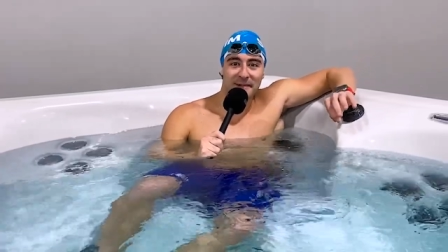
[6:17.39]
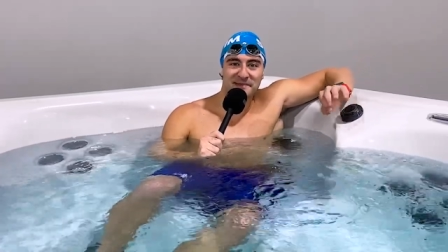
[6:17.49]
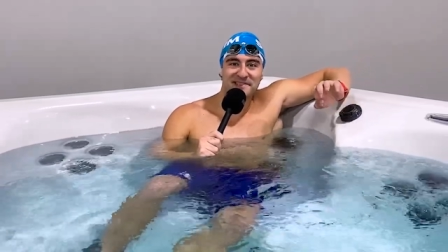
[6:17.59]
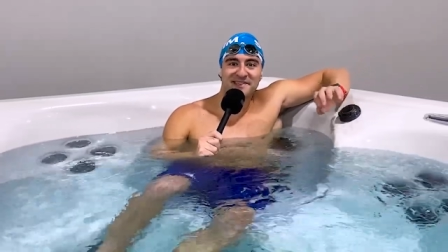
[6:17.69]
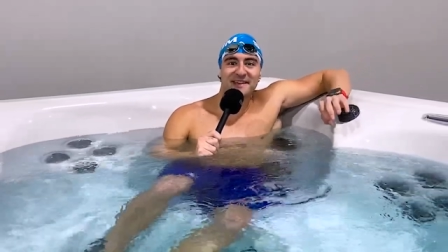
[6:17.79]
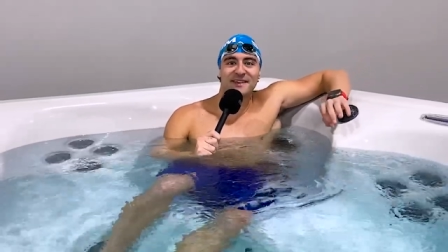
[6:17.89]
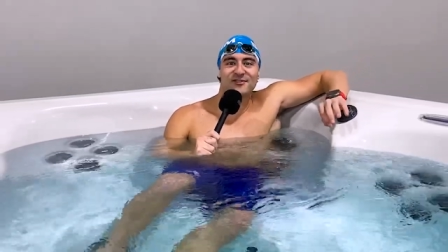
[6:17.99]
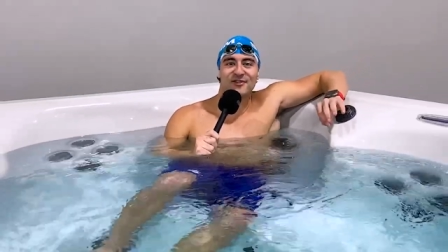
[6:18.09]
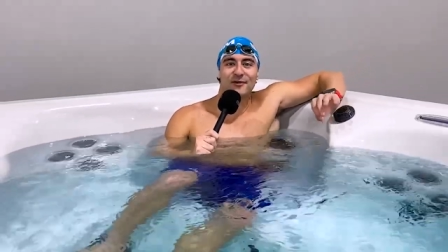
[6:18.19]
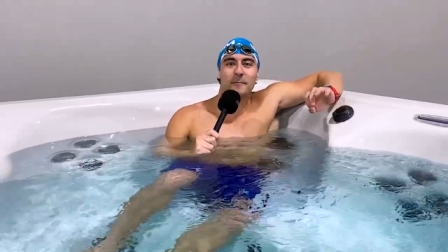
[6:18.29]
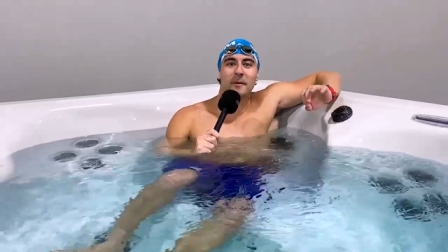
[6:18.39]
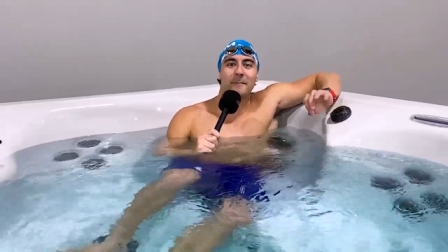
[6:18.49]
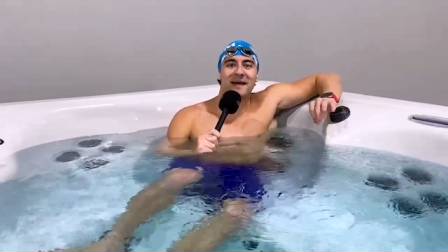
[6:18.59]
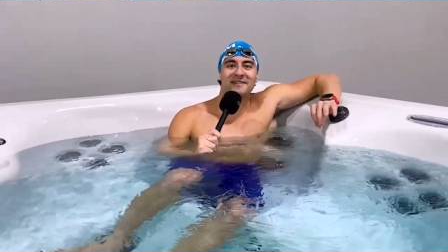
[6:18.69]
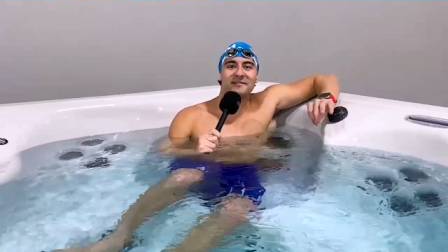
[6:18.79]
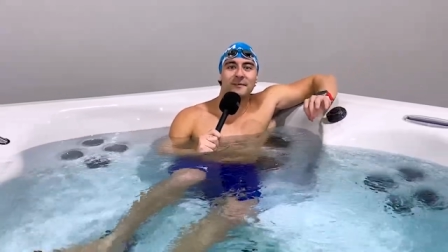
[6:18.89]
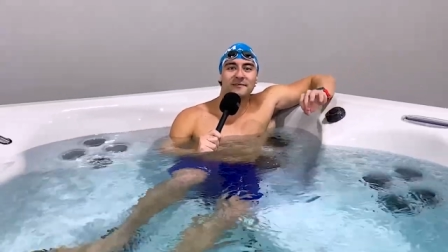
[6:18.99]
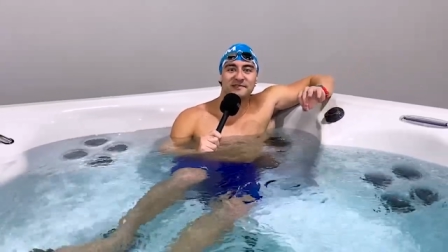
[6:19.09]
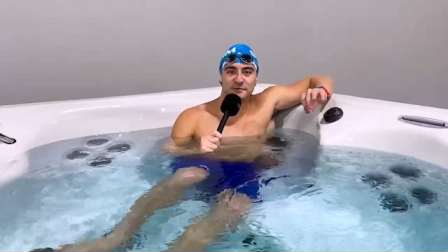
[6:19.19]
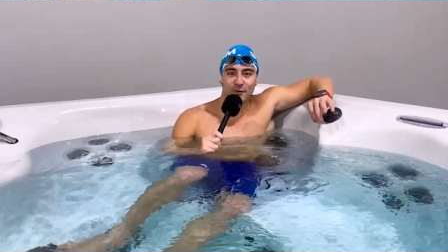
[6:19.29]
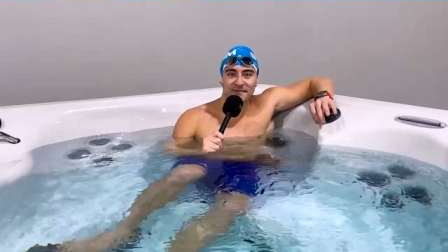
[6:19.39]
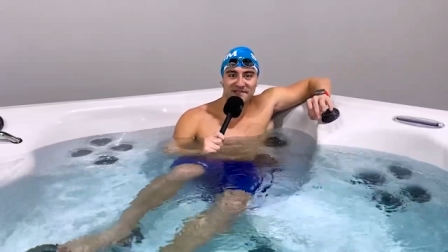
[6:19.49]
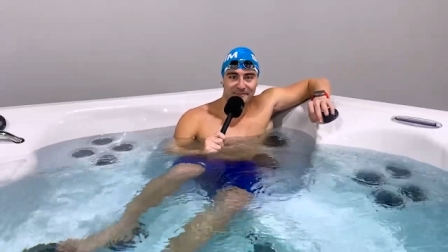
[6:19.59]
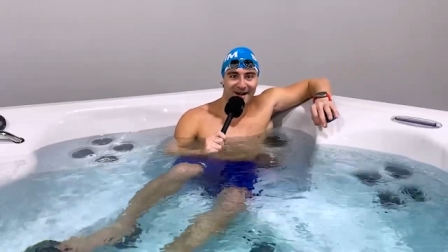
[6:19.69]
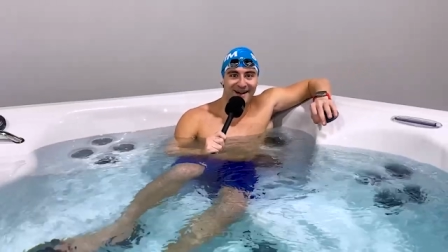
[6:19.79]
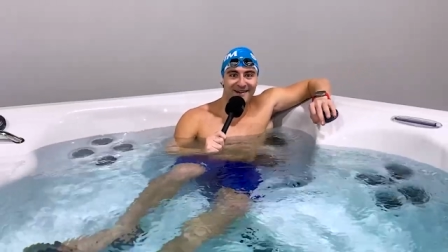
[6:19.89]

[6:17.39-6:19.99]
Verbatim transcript: Signature Momentum Swim Spa.